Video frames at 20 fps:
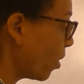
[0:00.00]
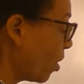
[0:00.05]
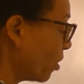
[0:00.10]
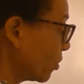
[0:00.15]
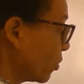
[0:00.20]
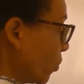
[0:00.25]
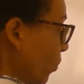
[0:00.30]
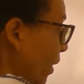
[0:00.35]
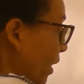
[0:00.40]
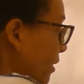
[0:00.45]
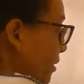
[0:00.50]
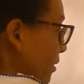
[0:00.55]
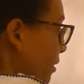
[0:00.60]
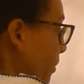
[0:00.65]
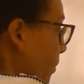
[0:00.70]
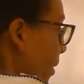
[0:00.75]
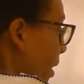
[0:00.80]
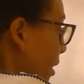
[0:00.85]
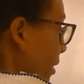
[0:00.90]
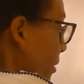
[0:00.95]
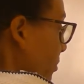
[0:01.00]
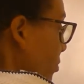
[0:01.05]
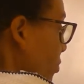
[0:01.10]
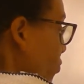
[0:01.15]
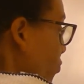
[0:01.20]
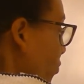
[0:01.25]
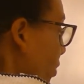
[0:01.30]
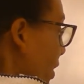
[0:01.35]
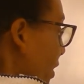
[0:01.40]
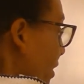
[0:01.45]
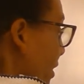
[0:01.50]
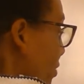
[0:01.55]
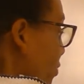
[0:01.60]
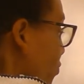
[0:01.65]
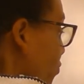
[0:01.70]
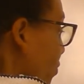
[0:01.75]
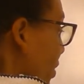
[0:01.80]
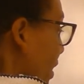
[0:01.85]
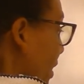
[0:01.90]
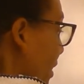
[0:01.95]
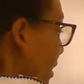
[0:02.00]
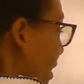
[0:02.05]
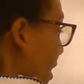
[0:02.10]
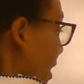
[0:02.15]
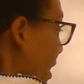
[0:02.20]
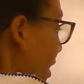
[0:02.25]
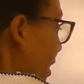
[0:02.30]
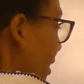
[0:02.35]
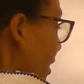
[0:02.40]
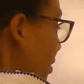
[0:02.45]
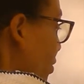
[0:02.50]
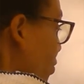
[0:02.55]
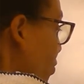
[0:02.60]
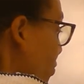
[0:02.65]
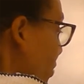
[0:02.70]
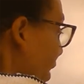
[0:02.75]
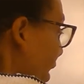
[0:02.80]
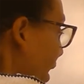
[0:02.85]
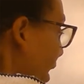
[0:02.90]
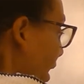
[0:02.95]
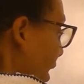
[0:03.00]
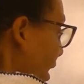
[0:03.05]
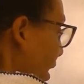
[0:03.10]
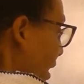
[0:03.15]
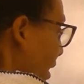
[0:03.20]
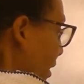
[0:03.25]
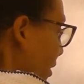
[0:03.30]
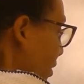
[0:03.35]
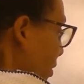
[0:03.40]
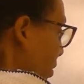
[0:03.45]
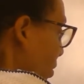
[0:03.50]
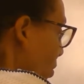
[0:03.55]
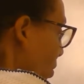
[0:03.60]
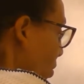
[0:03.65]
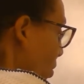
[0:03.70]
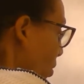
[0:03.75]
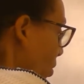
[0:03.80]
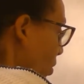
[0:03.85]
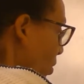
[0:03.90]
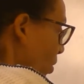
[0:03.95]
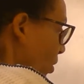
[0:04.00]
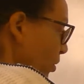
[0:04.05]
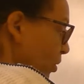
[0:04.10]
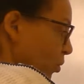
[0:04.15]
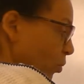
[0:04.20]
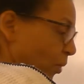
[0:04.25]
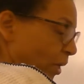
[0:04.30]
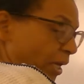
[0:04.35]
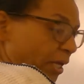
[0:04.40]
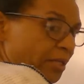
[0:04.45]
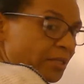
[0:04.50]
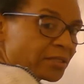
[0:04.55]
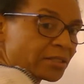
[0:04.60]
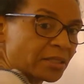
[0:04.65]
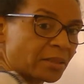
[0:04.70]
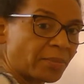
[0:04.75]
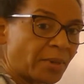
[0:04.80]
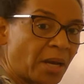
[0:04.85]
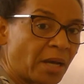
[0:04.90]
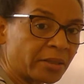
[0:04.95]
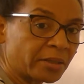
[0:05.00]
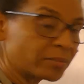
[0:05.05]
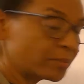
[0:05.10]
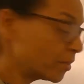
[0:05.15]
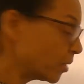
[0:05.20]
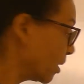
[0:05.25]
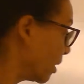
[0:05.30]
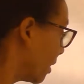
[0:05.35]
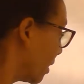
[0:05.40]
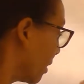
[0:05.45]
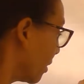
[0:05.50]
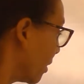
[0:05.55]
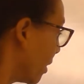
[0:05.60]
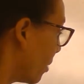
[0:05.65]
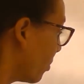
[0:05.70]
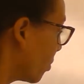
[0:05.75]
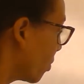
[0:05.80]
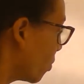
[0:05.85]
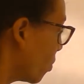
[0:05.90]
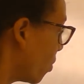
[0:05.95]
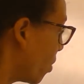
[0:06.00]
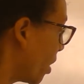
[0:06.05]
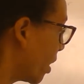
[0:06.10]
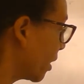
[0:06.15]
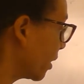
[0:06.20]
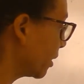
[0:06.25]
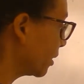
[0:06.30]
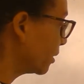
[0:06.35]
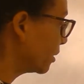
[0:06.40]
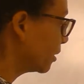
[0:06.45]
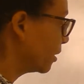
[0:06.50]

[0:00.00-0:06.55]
all the way to the bottom, a straight line as you can, all the way to the bottom. Number 1.